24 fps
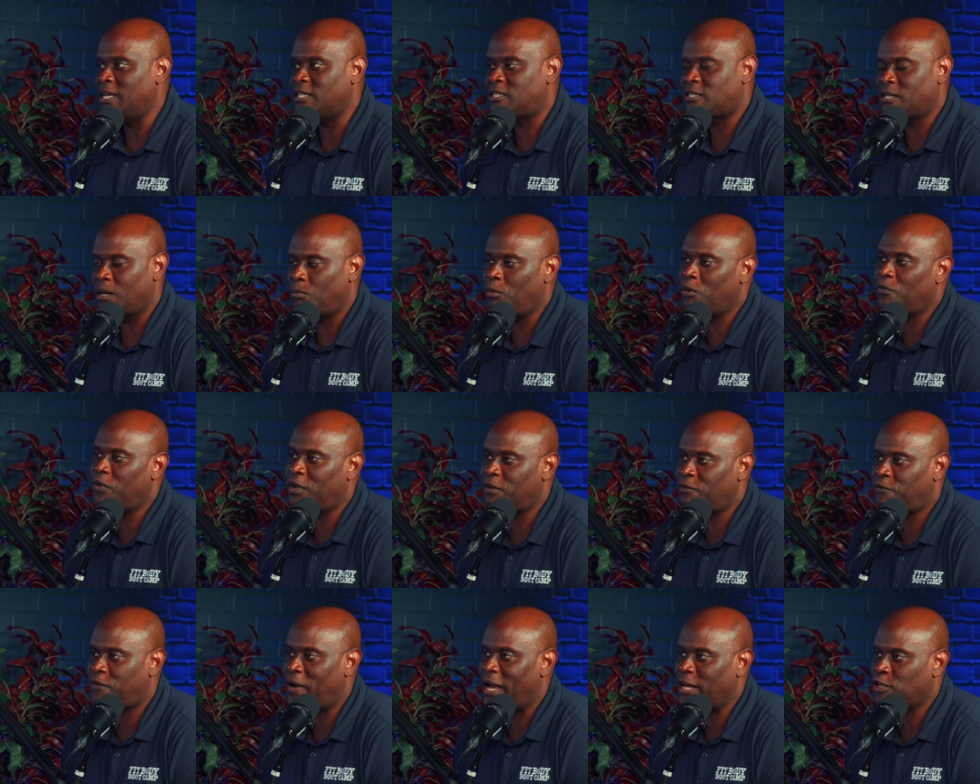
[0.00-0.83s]
is some of
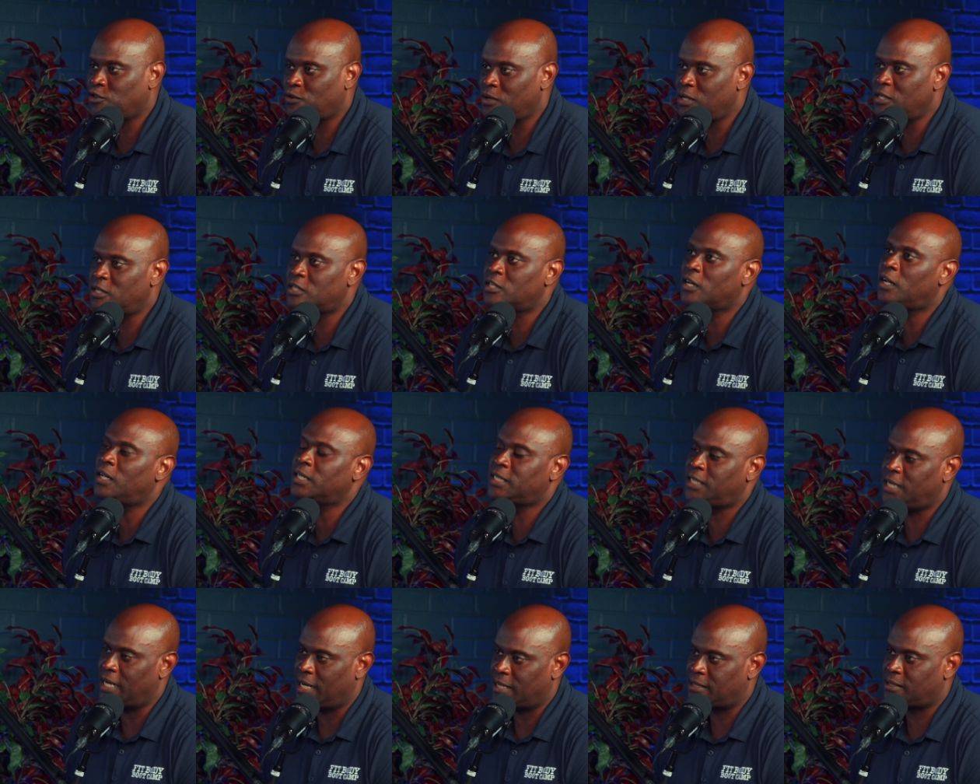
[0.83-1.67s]
it factory
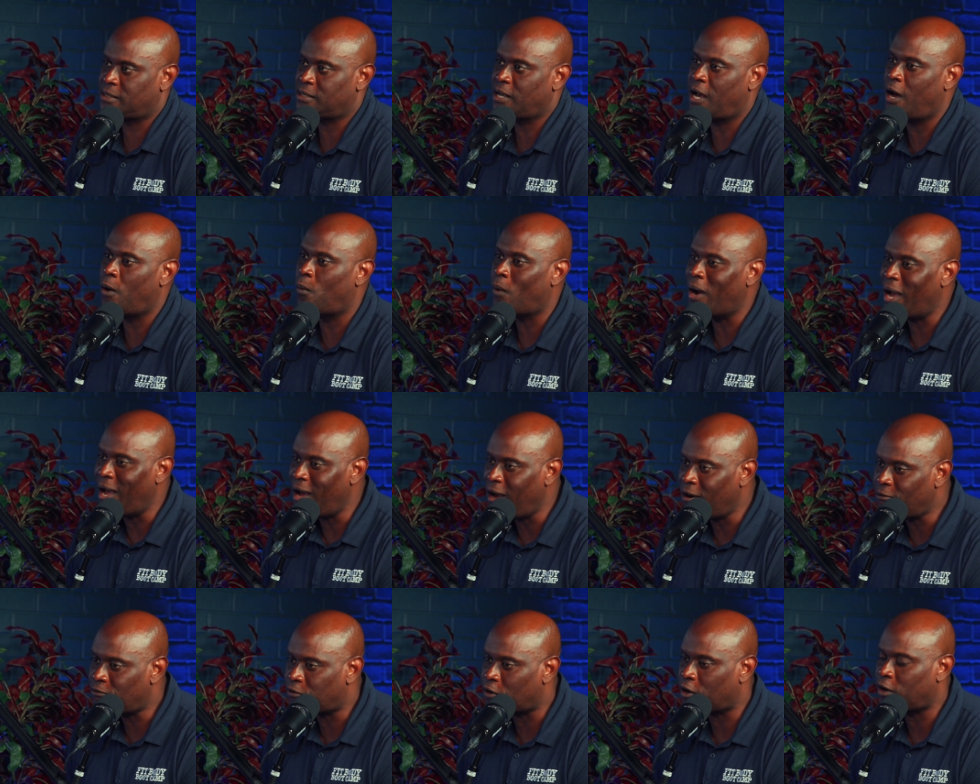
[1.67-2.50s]
installed? Yes.
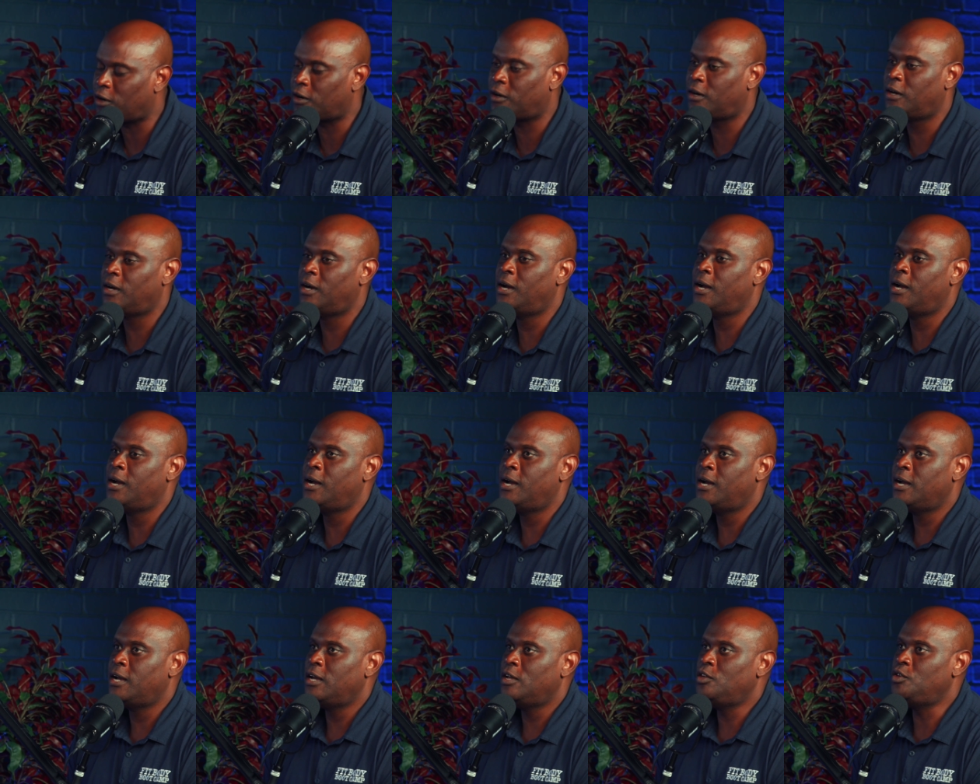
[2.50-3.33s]
However,
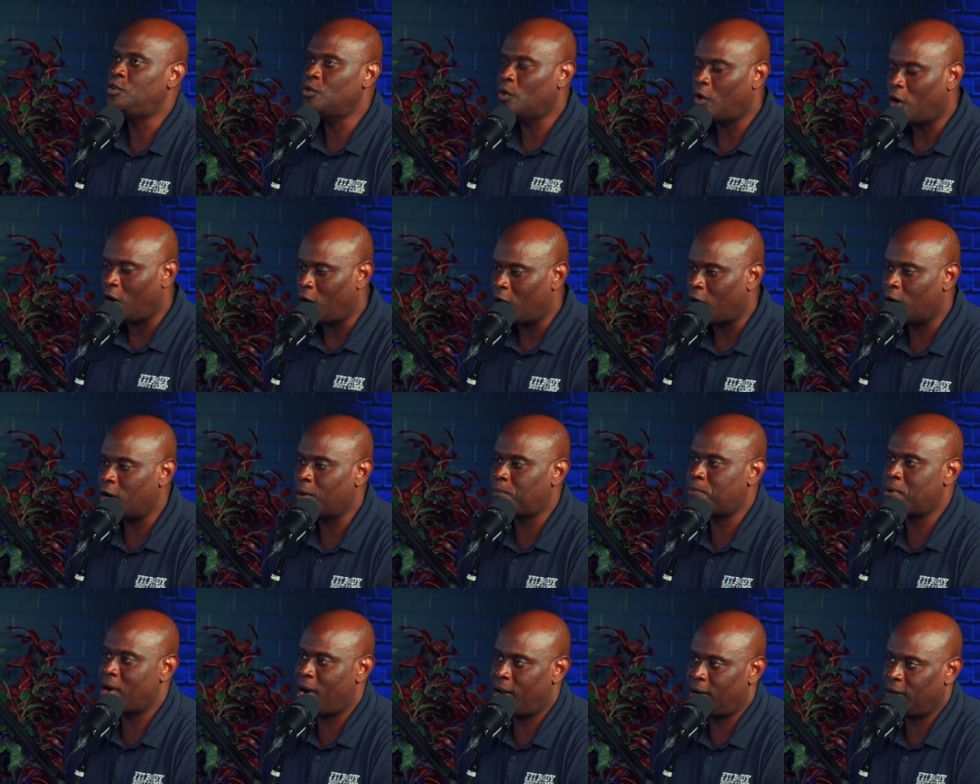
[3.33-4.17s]
you are a
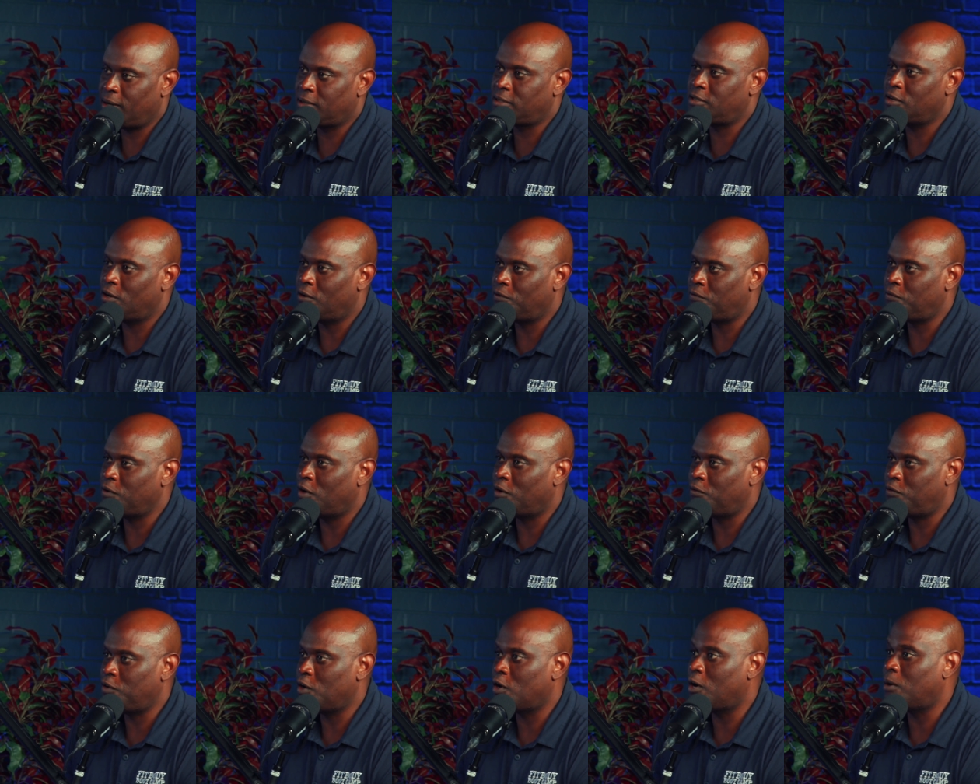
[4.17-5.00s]
product of,
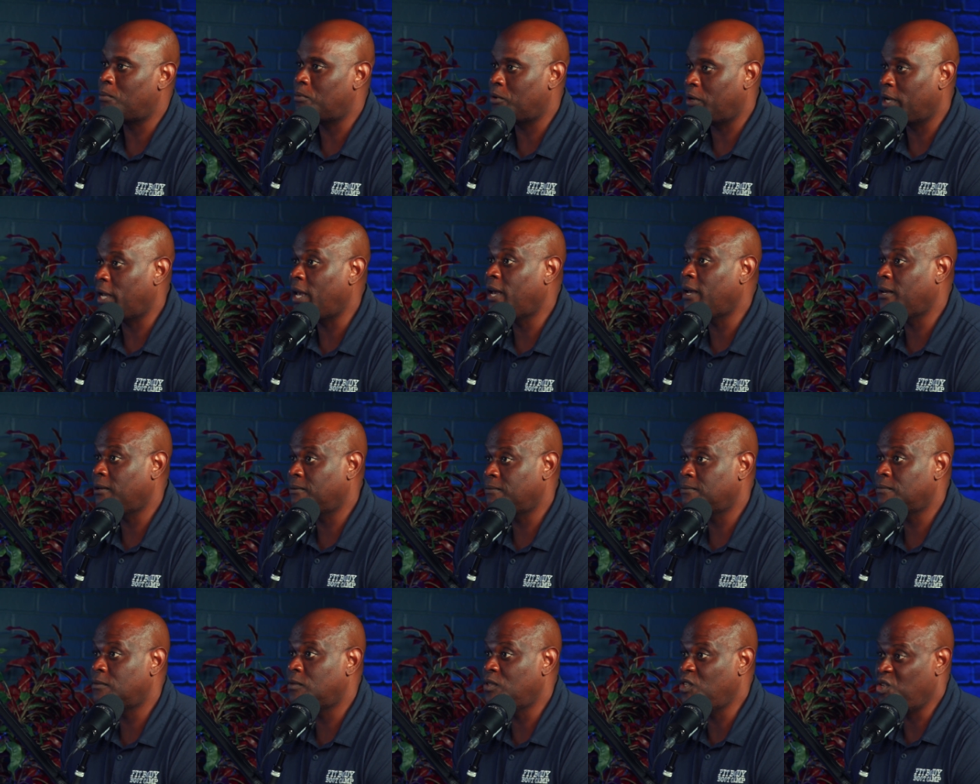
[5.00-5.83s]
of your upbringing.
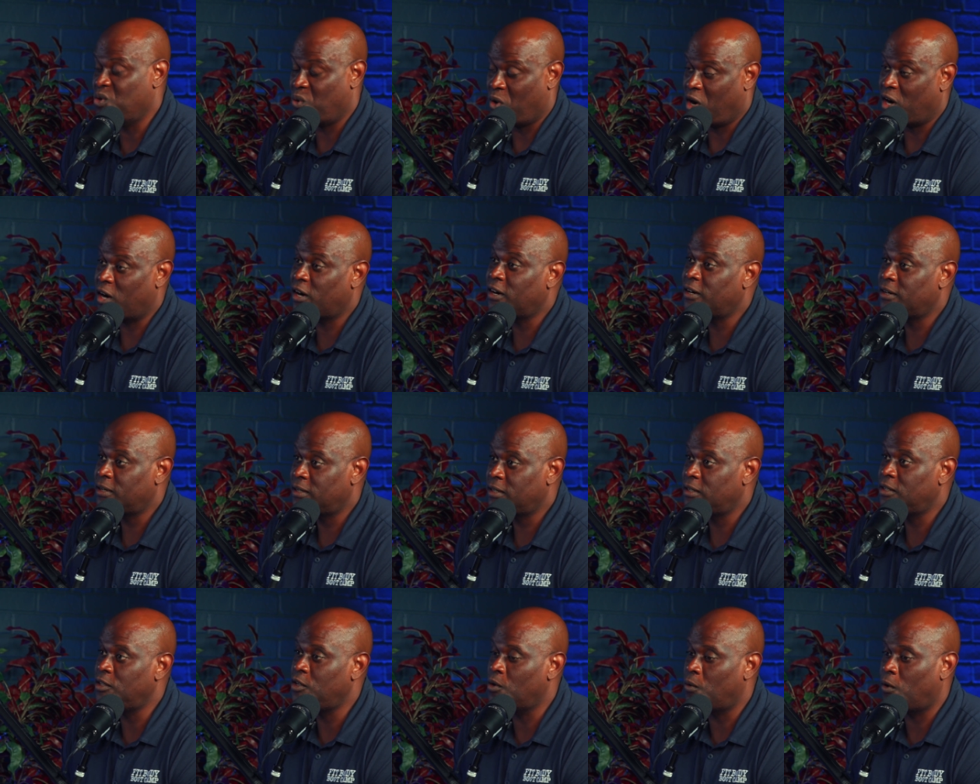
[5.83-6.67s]
Yeah. You are.
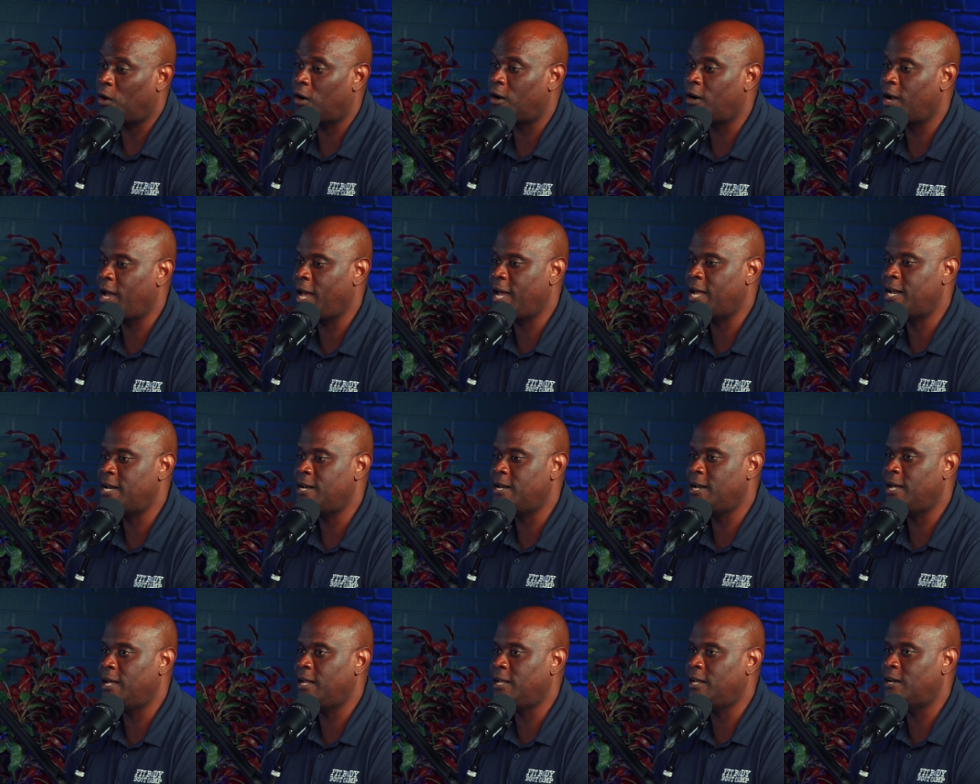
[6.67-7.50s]
Yeah. You are.
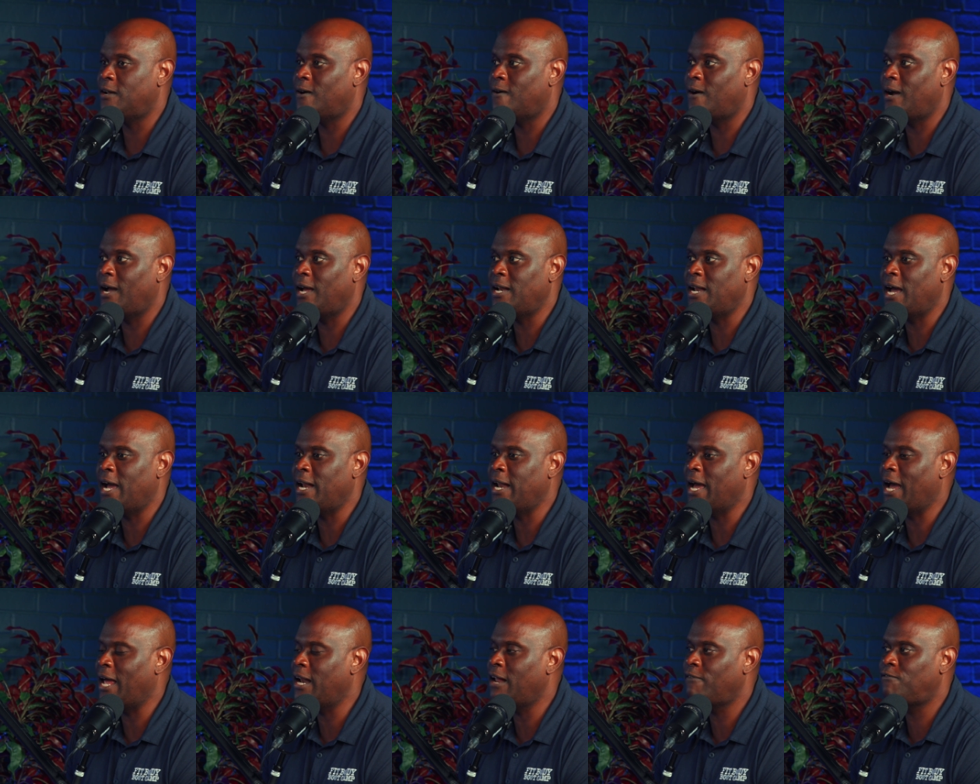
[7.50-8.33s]
And, you know, and,
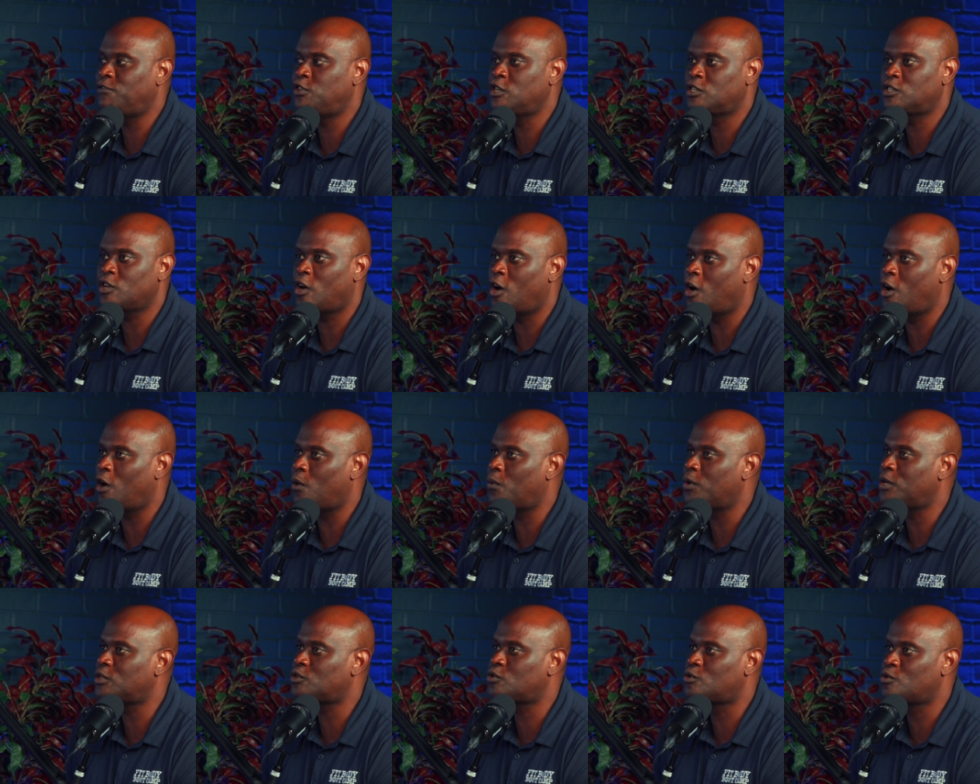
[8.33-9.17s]
and, and I've just
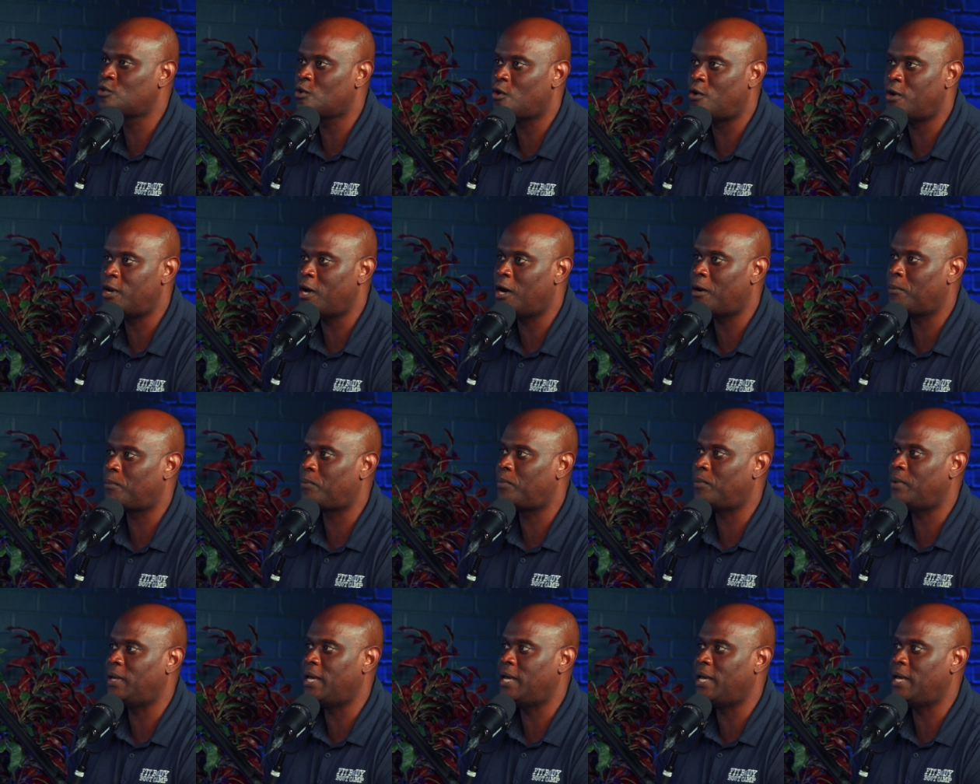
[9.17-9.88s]
always grown up